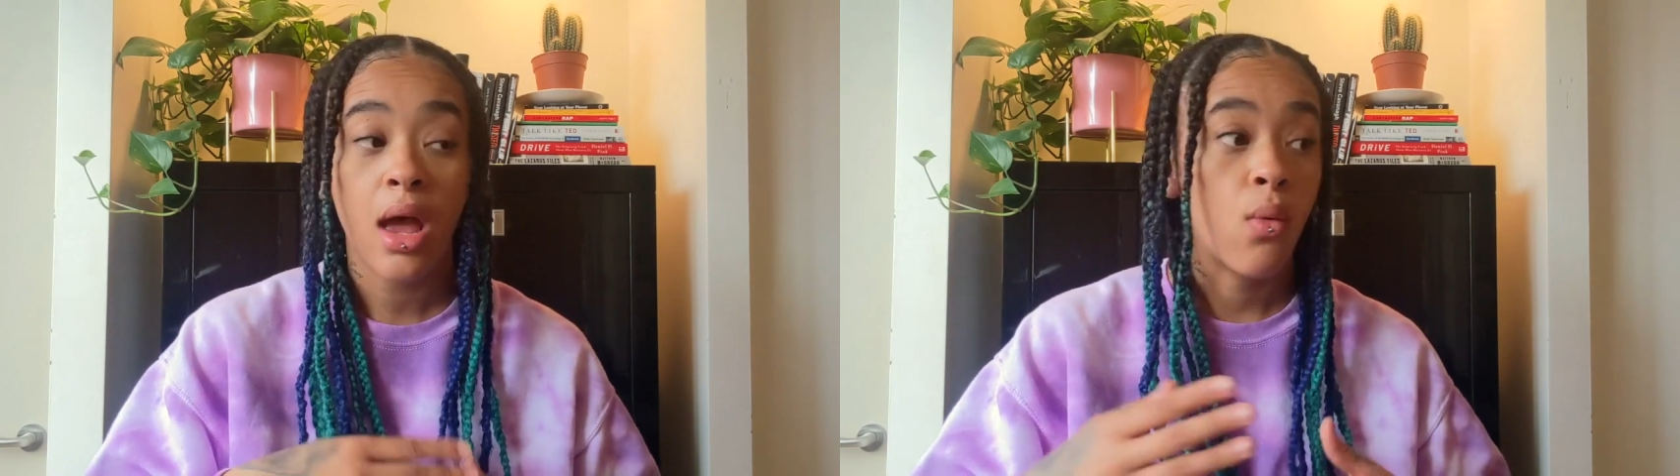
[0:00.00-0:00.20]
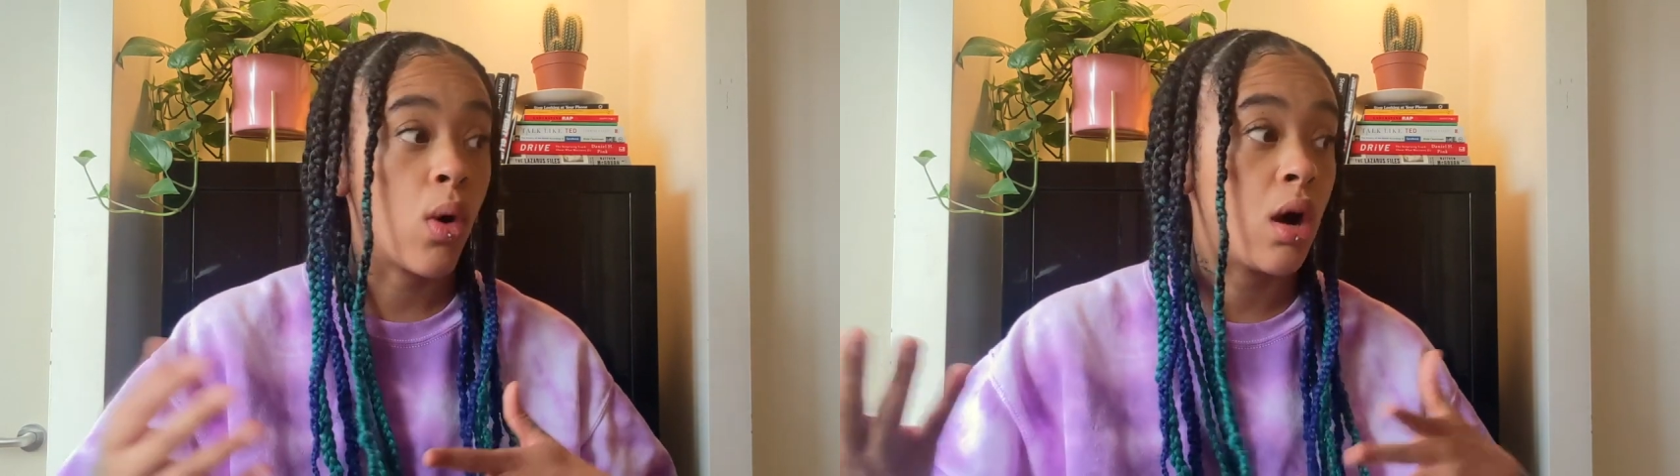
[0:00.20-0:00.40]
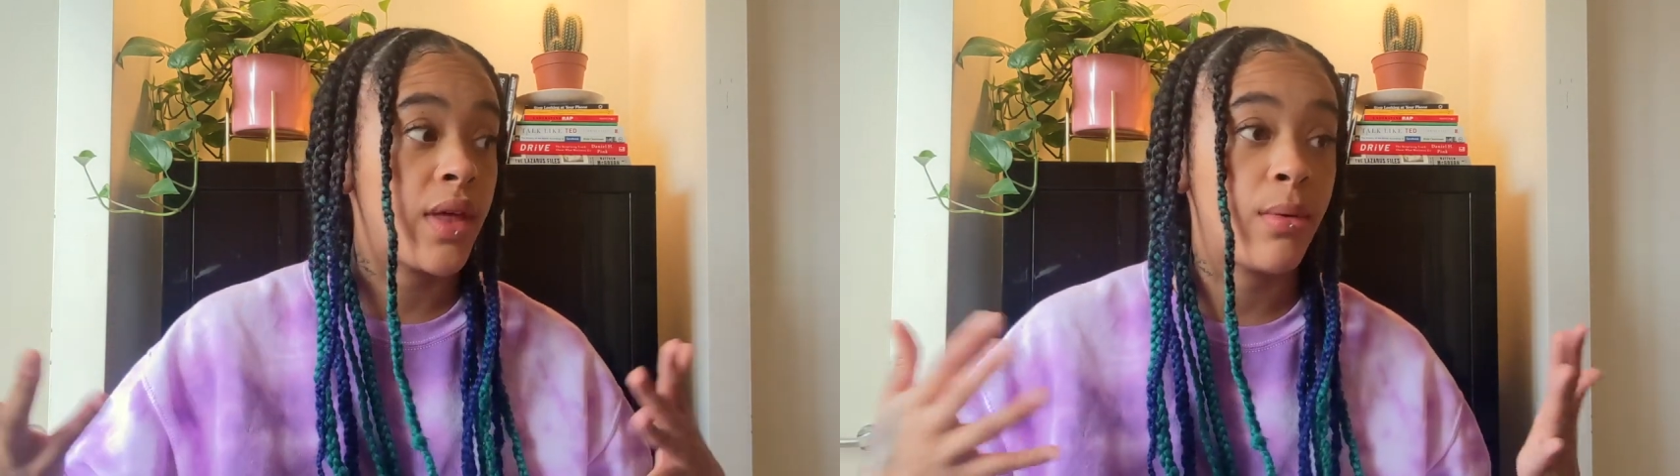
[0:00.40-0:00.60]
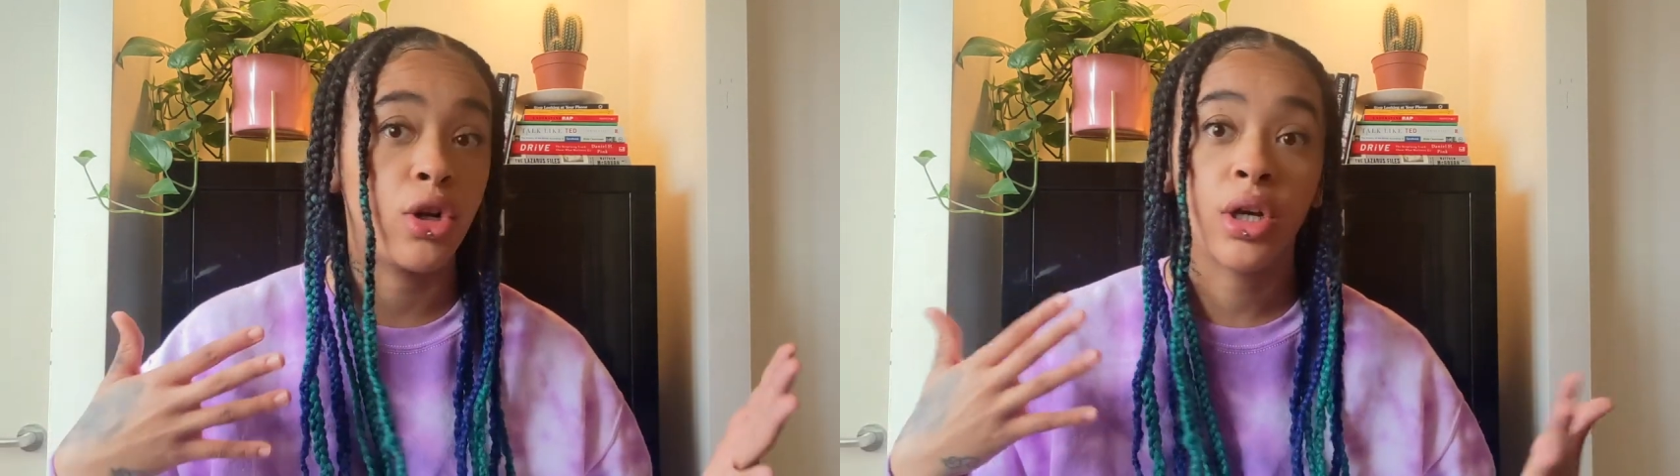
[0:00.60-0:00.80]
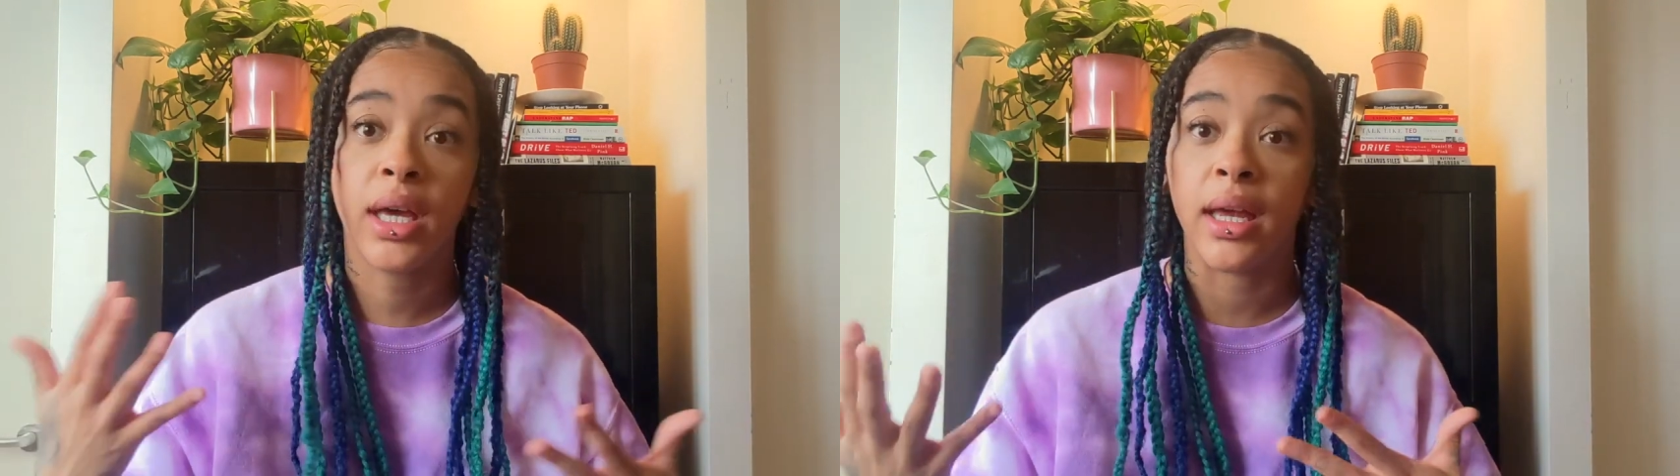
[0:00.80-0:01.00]
while they were
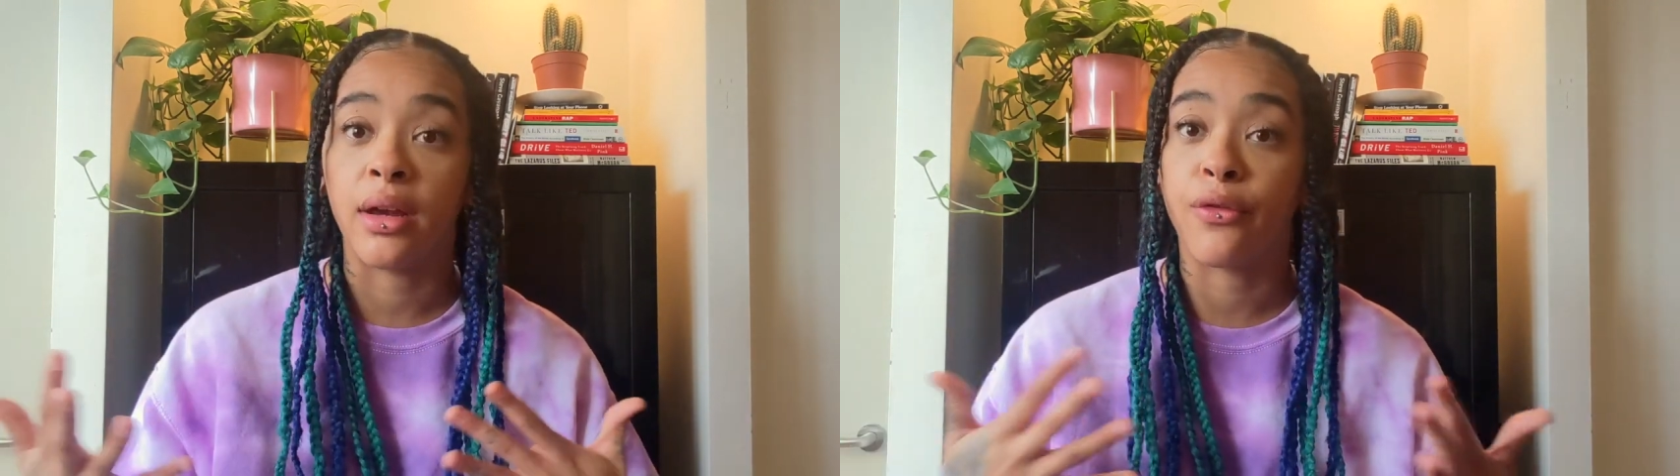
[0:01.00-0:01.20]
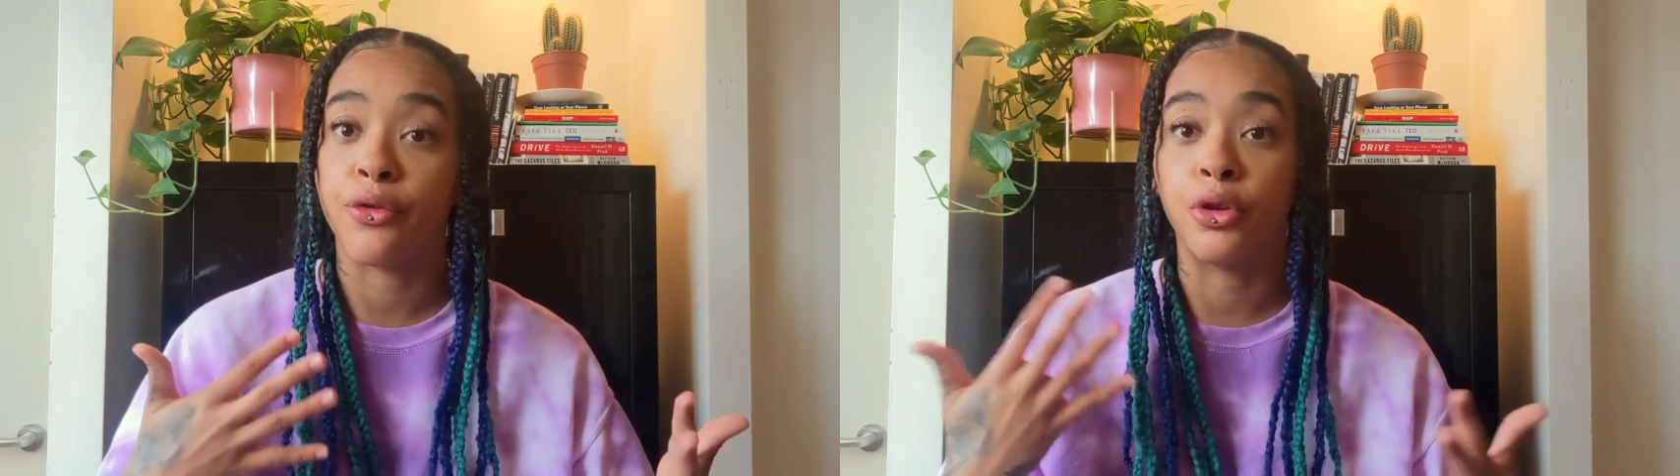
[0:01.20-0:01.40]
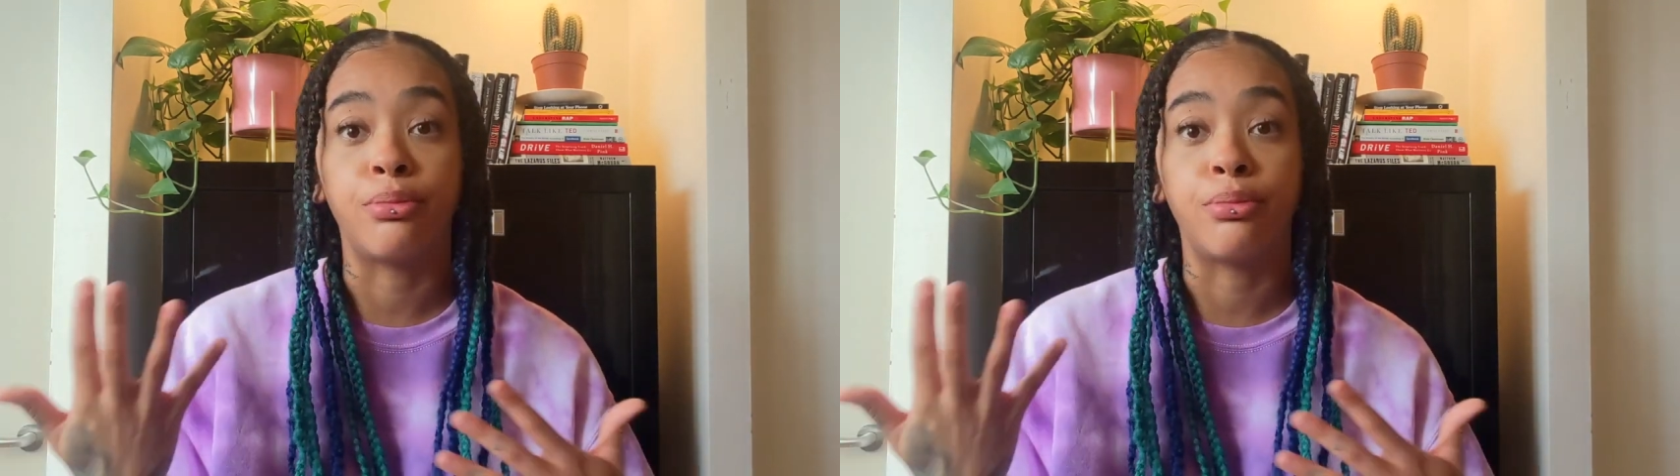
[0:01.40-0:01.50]
looking through the